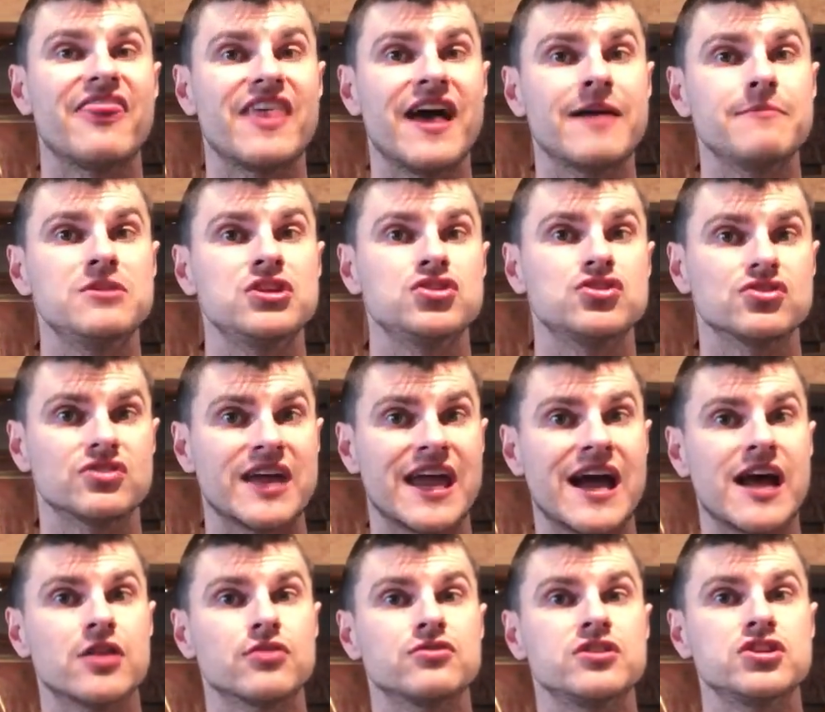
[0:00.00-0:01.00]
That means your
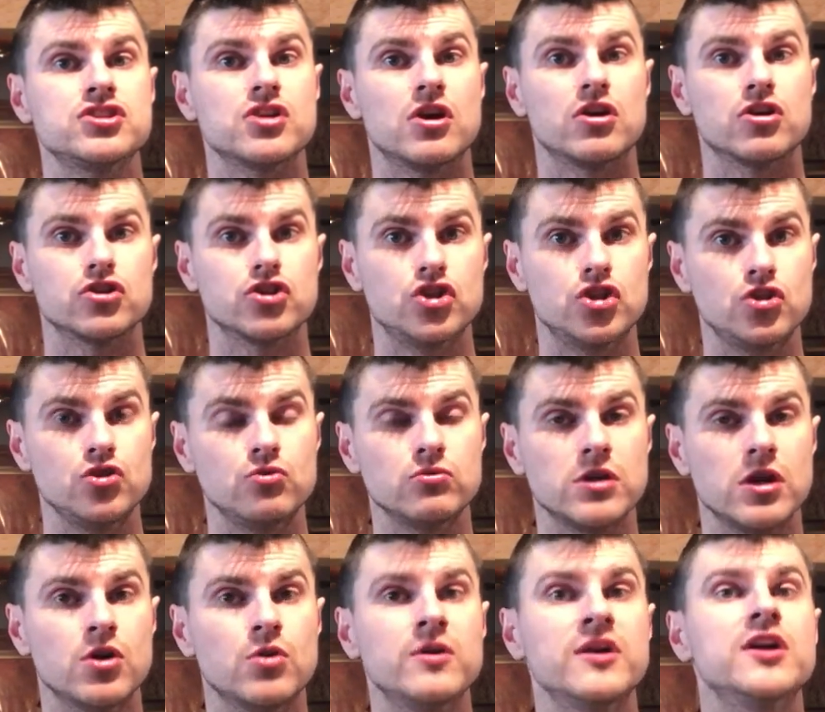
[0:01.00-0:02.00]
calories are too
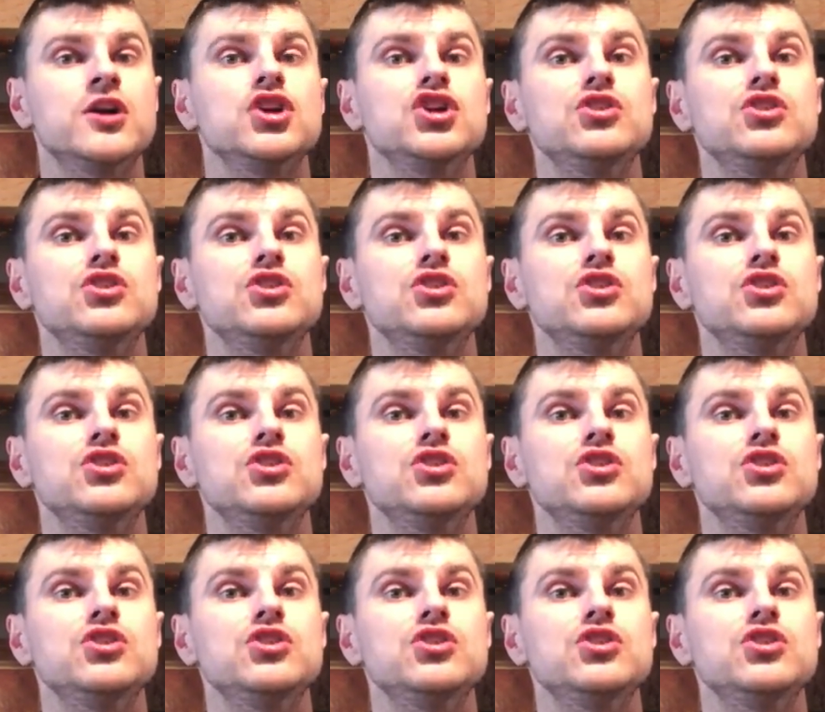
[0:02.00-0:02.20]
low.